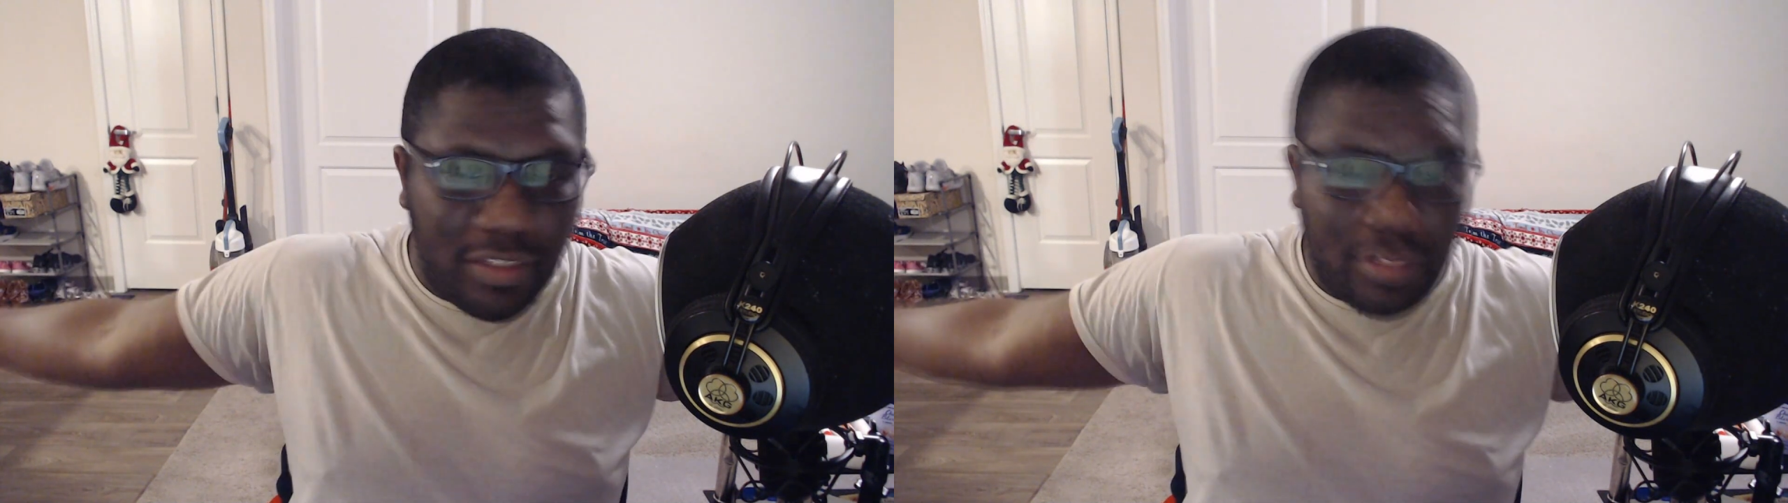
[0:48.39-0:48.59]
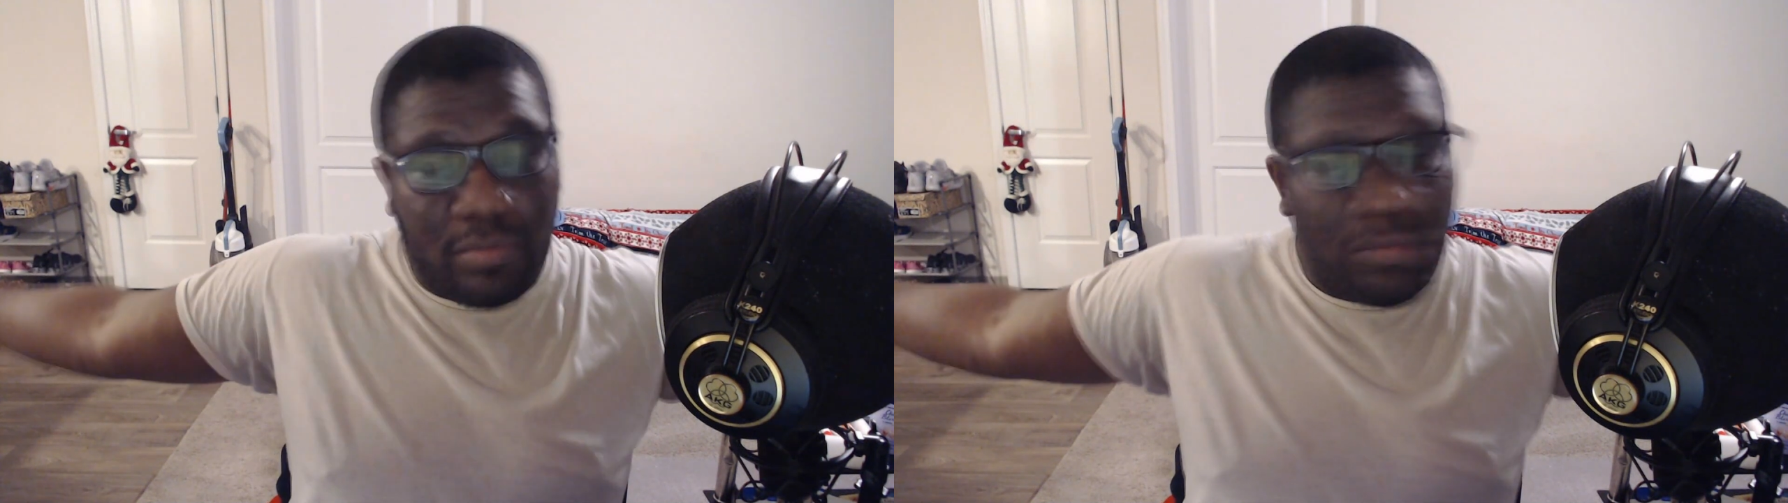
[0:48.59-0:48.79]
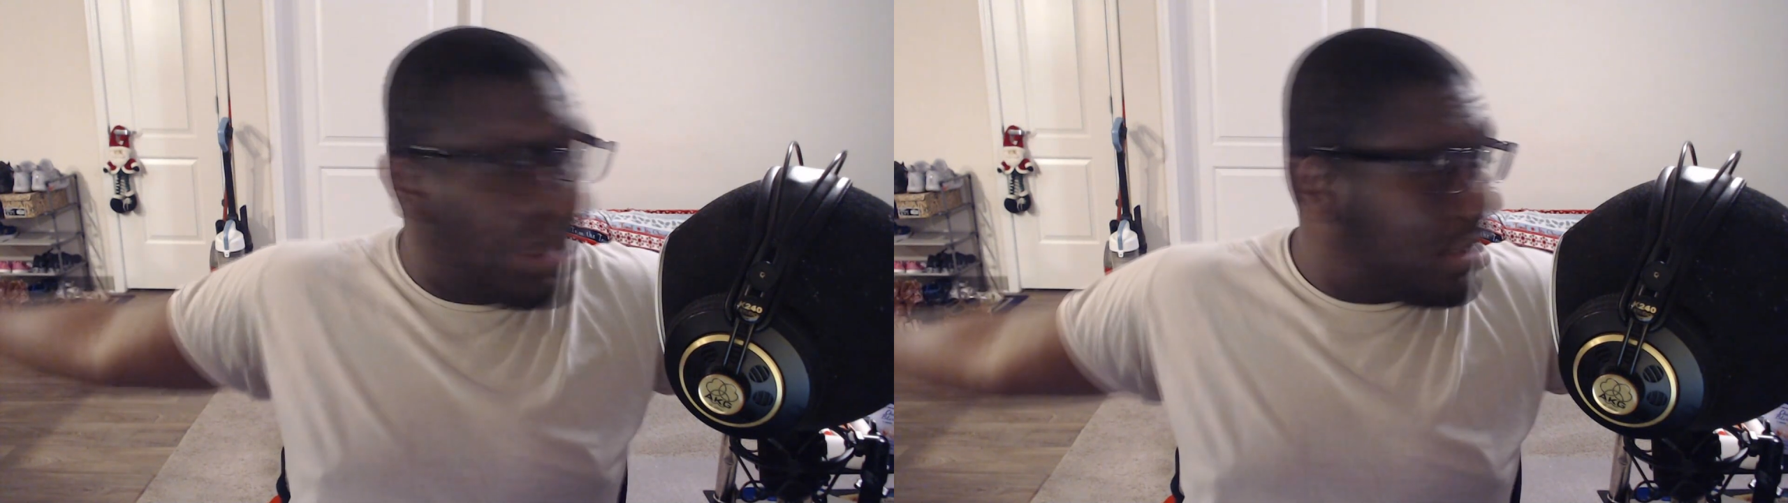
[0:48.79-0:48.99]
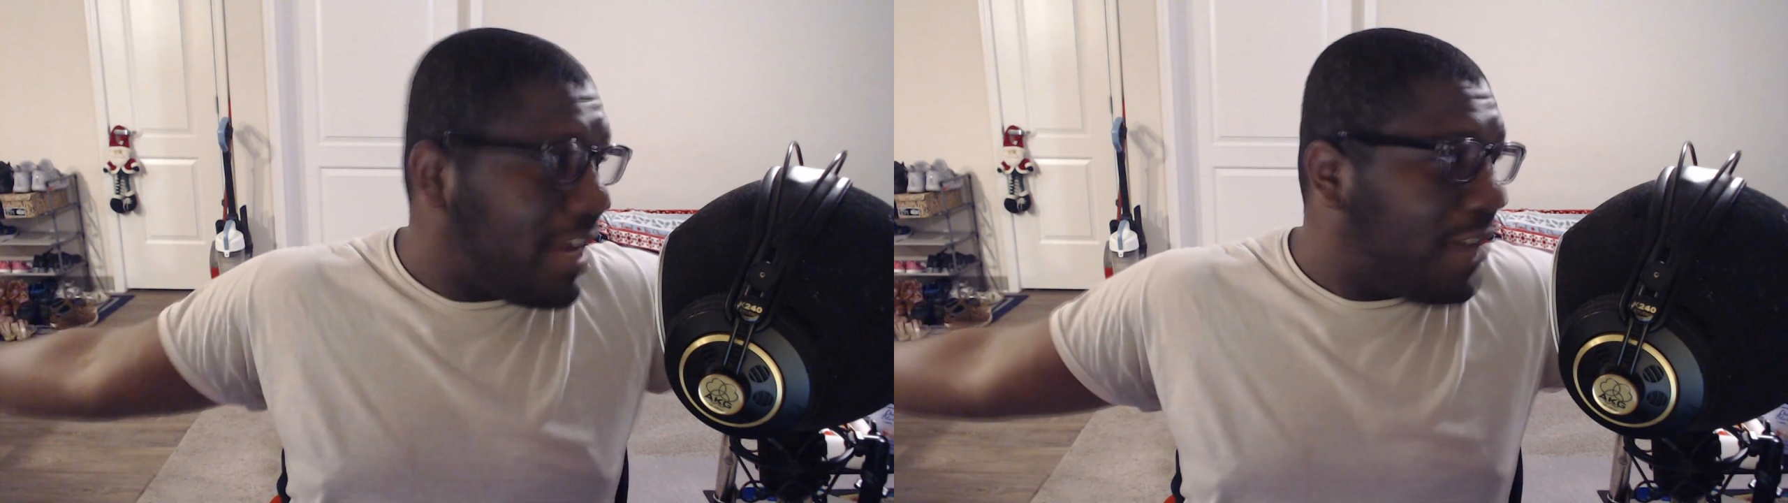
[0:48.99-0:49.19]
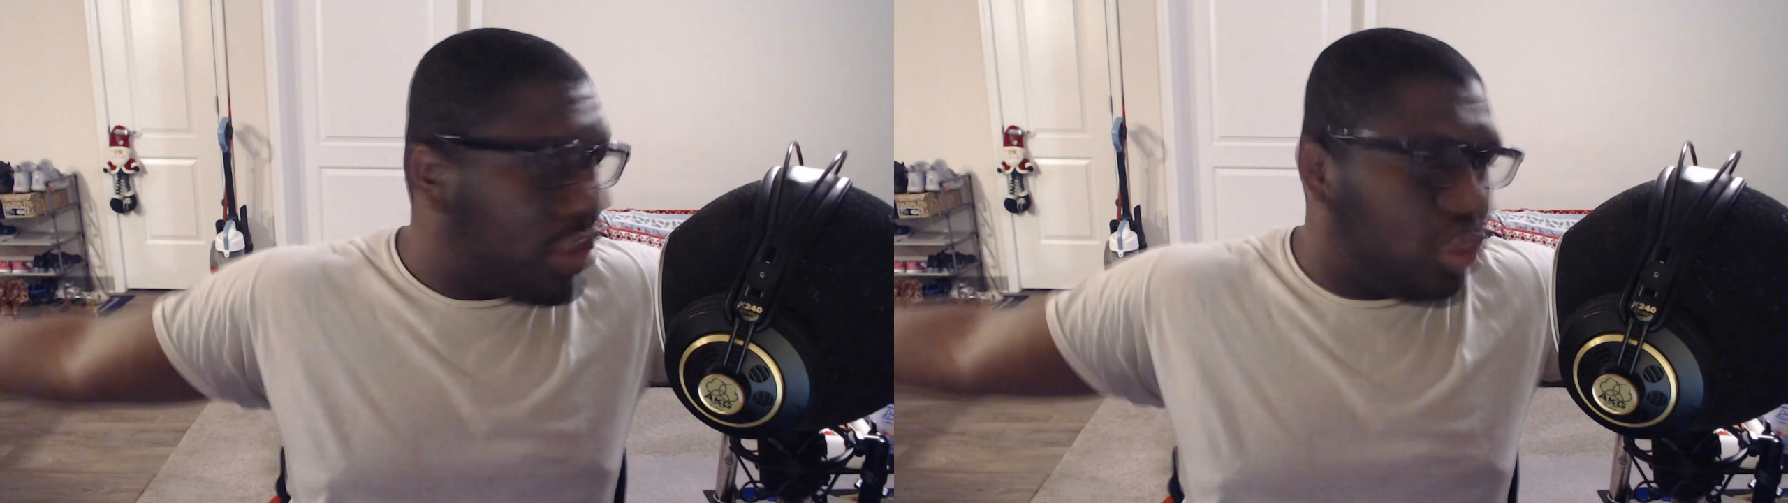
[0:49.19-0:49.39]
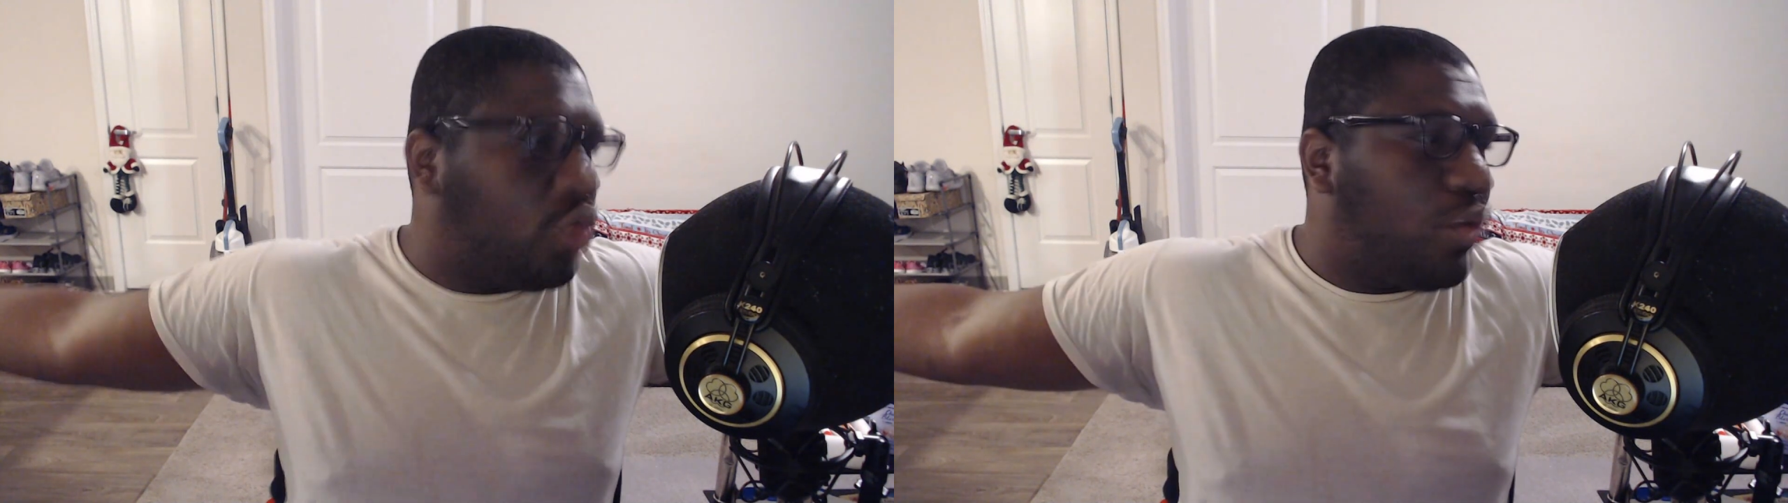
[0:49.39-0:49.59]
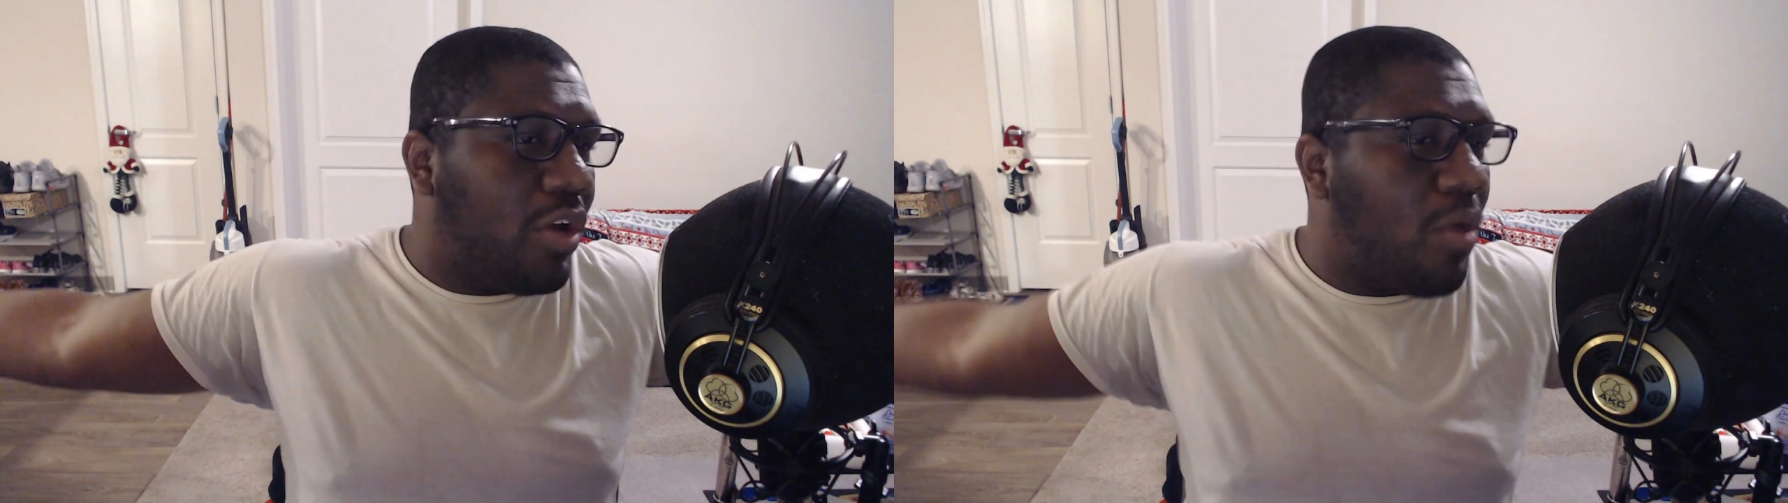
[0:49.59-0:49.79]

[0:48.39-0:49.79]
It's not even a studio